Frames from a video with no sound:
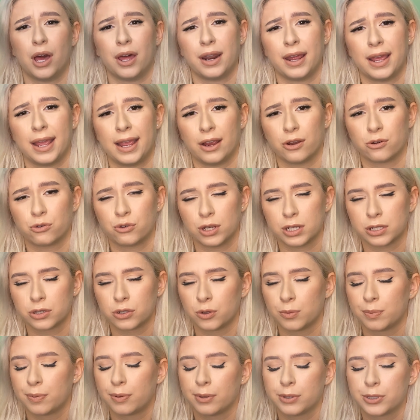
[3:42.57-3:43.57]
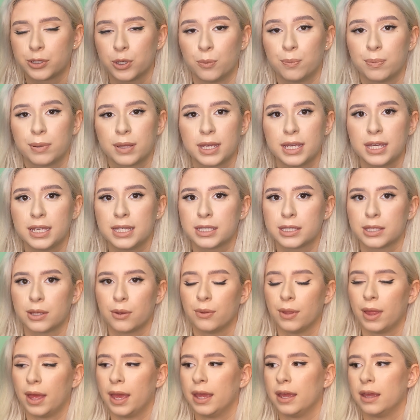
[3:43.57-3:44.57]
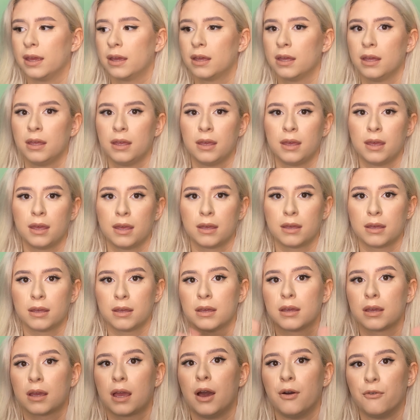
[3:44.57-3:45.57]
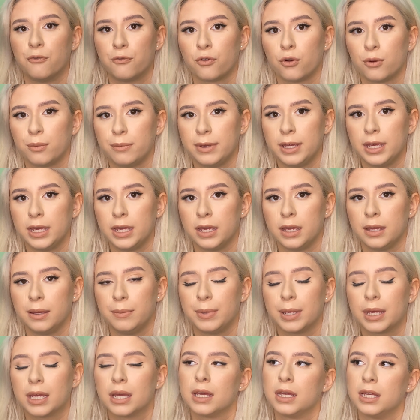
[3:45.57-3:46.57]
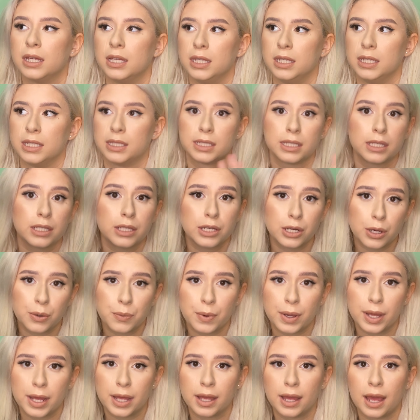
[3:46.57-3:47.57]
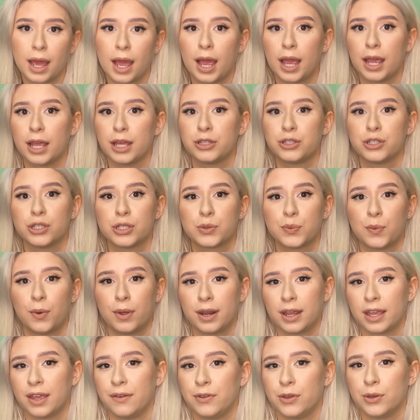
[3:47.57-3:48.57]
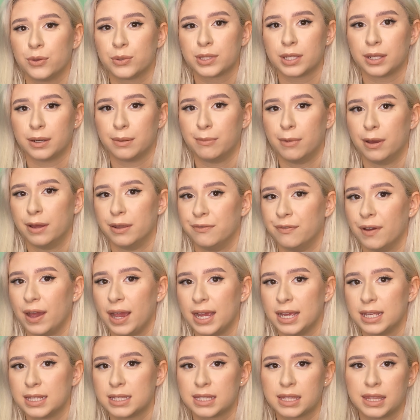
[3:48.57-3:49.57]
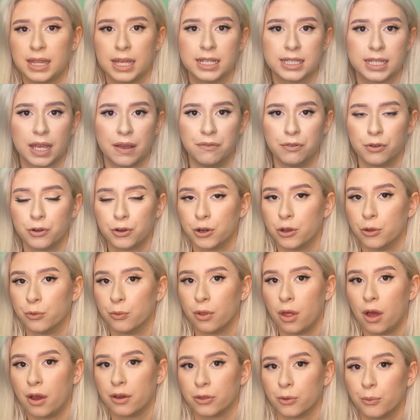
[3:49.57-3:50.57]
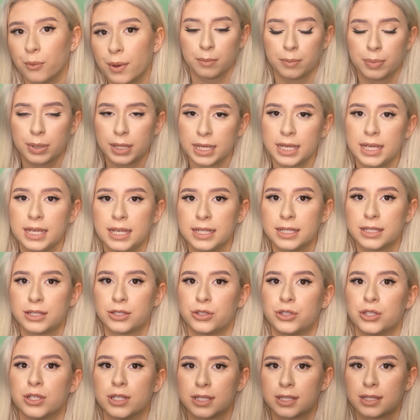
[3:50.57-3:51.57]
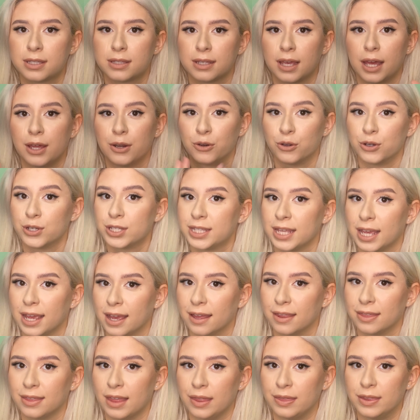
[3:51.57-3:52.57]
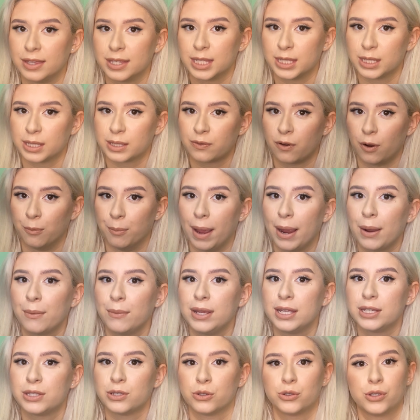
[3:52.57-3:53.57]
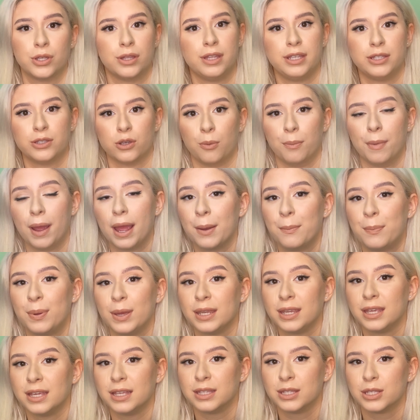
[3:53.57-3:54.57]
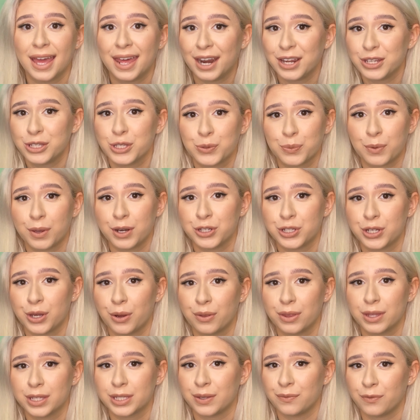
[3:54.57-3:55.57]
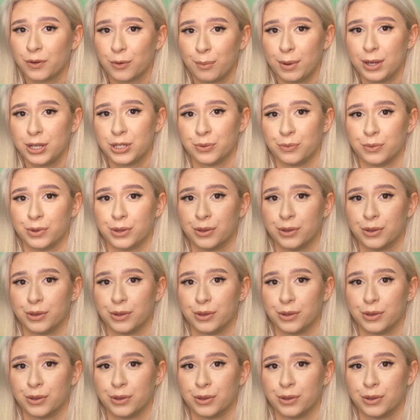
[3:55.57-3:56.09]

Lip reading: a hairdresser, so please don't like come for me, because you know what, I just want to give you some advice, things I've learned along the way. Please just understand that this is from my research and these are my opinions, and I just want to share this information with you